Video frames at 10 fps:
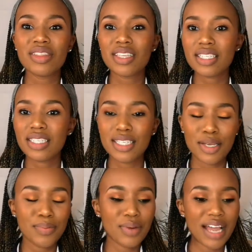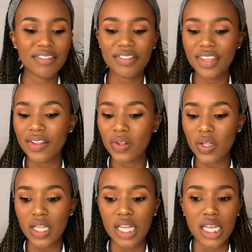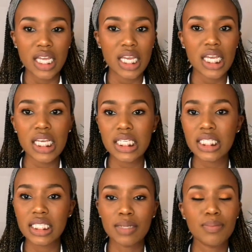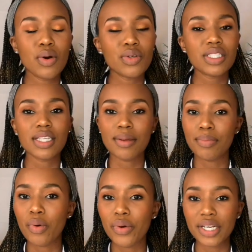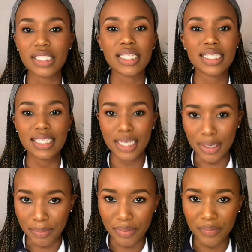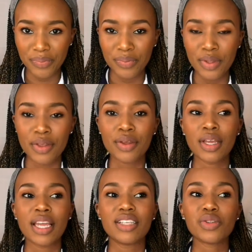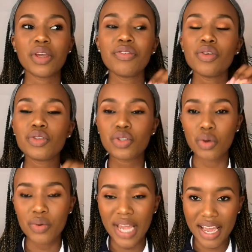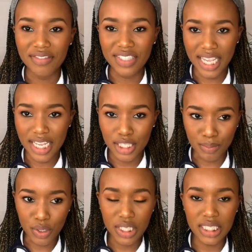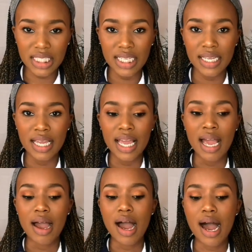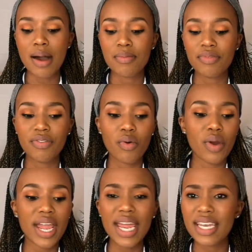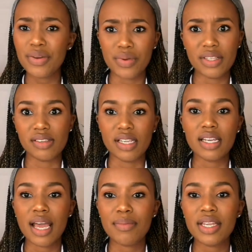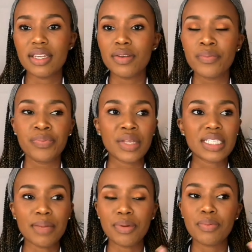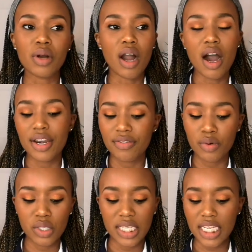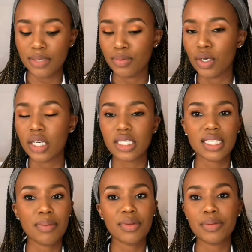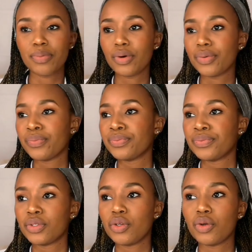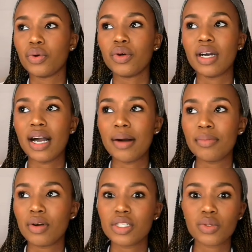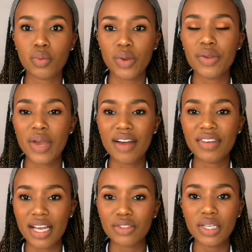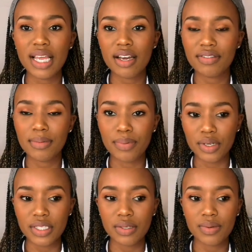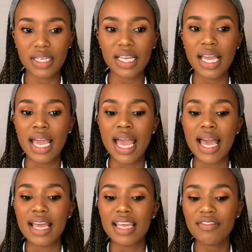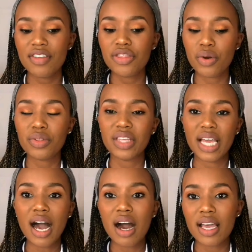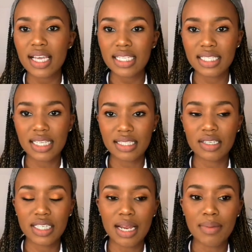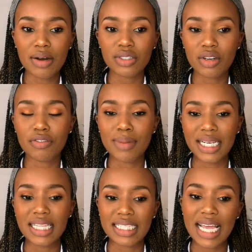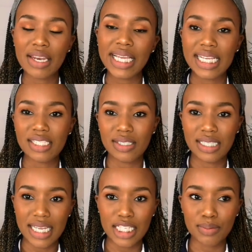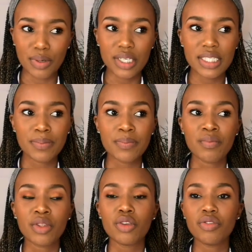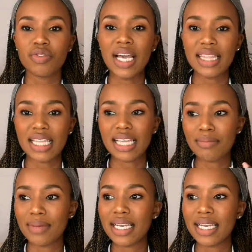this tip, I feel, is the most important tip. So if you don't have textbooks, for any reason, I mean, some people can't afford textbooks, some people, because when you actually have a bursary, even though there is a certain amount of money that's allocated to textbooks, you find that that